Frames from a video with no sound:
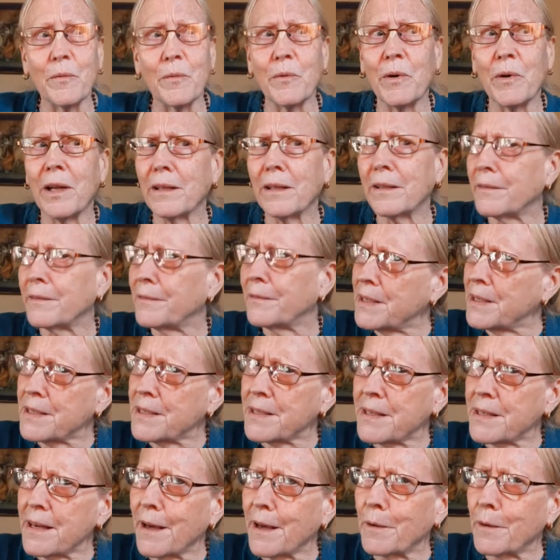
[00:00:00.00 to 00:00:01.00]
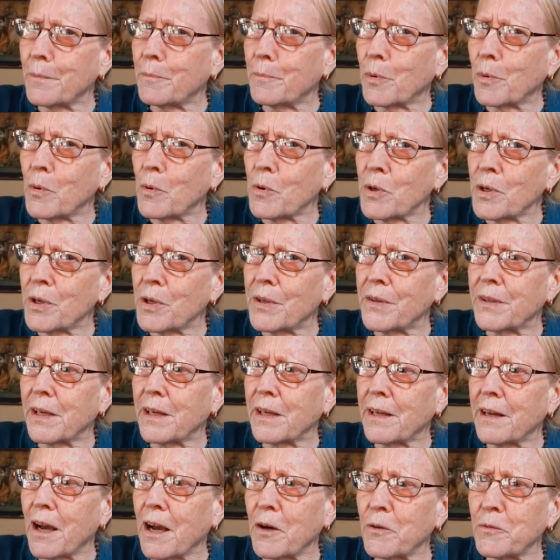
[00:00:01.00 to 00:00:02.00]
Well, if he's not born,
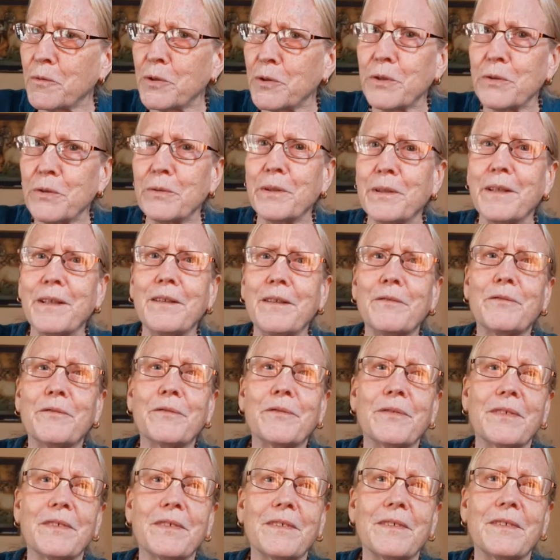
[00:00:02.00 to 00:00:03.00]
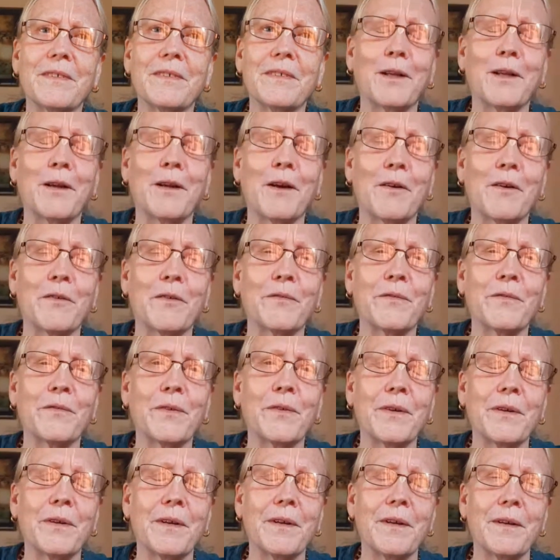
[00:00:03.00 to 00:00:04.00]
then how will you leave your love?
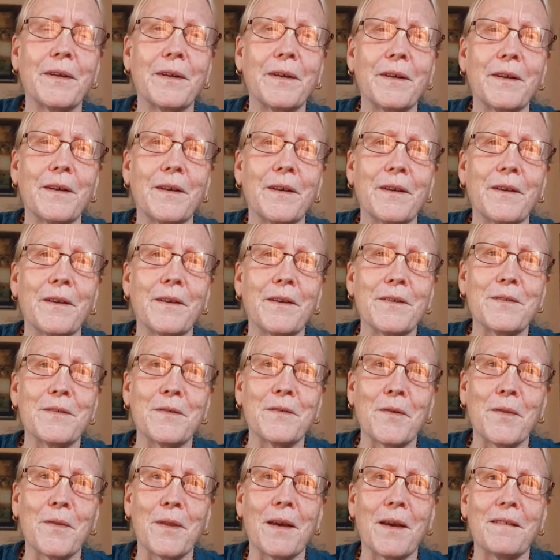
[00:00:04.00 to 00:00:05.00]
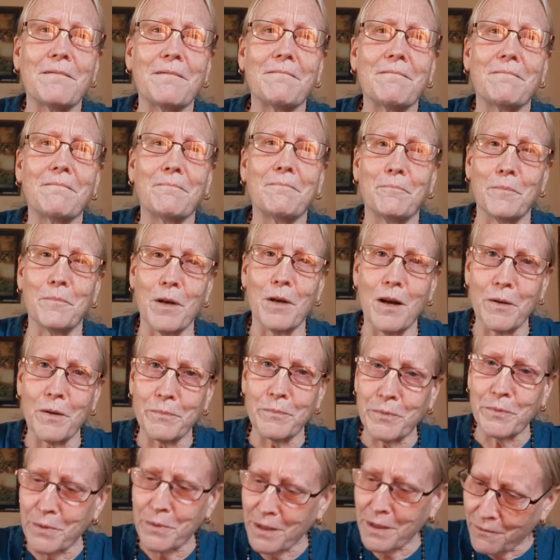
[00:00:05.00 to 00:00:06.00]
So then
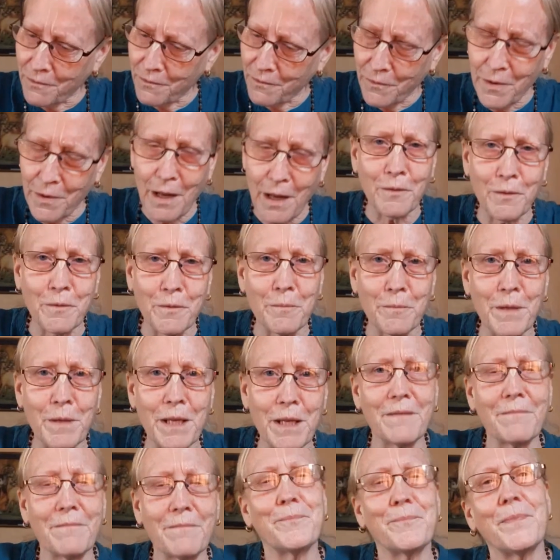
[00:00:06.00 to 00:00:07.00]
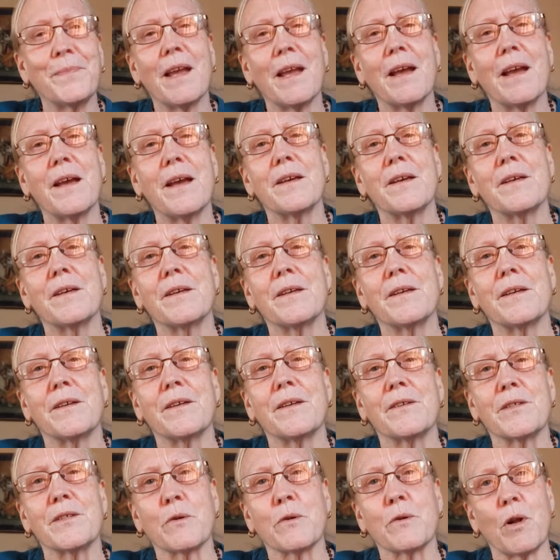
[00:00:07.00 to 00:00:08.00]
Mahaprabhu said, follow me.
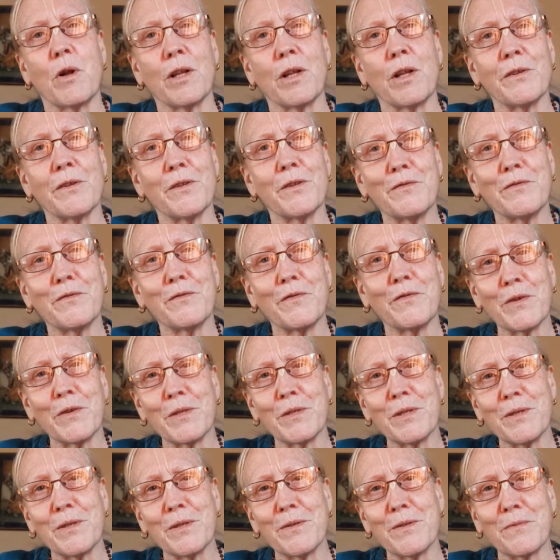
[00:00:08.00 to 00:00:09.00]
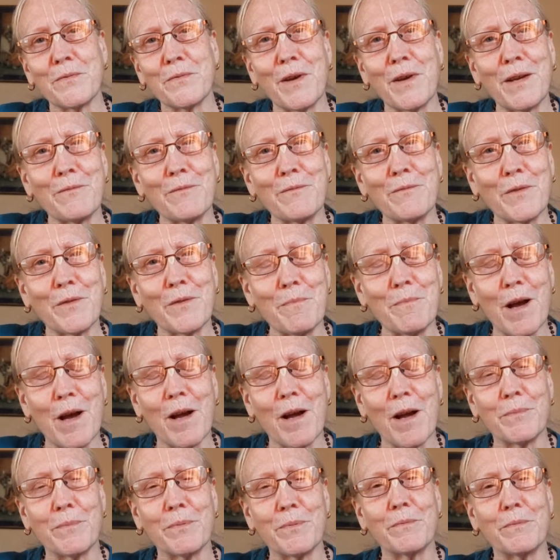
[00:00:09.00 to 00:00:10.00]
So all of the devotees went with
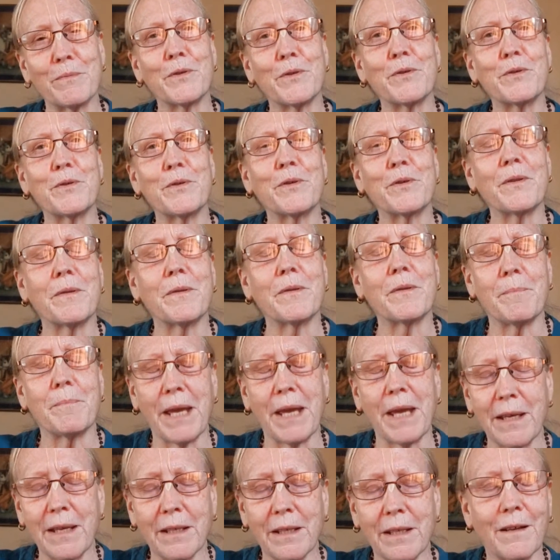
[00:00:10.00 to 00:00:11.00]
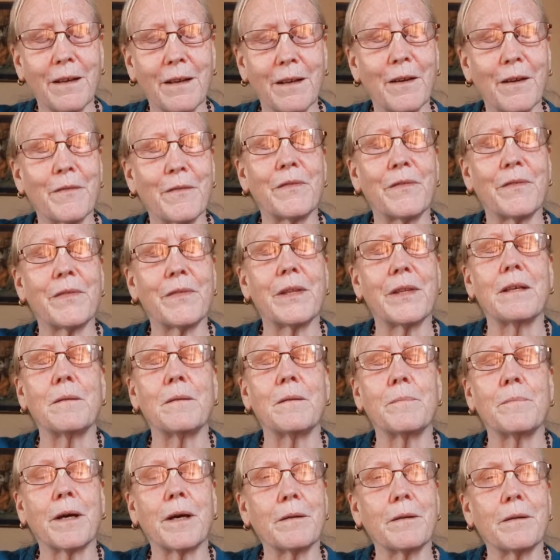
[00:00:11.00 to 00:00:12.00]
Mahaprabhu to the bank of
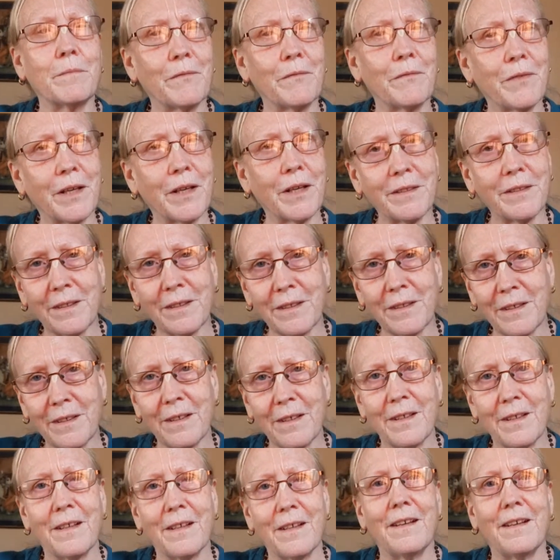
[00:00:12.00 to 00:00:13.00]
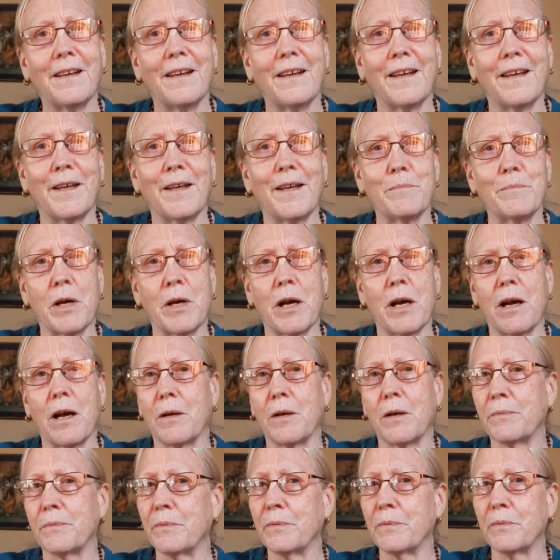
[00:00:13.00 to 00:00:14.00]
the Padmavati, and
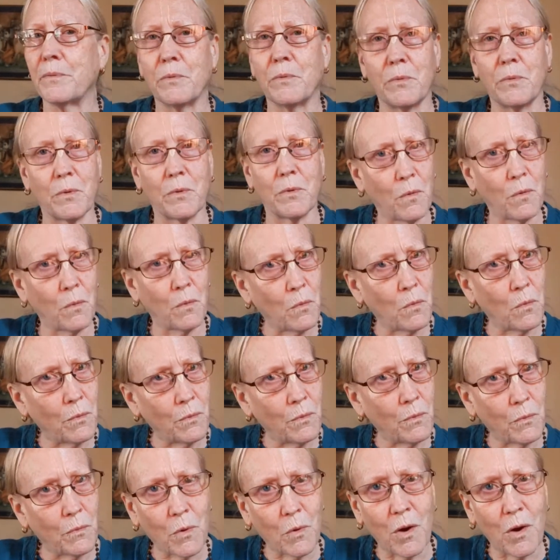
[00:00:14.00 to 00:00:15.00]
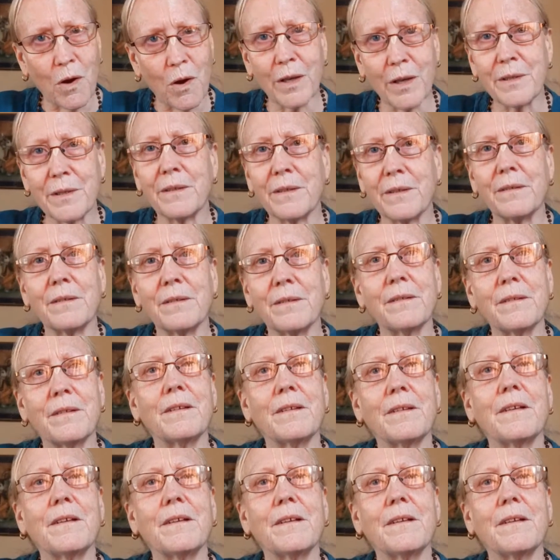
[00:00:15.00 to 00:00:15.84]
Mahaprabhu walked in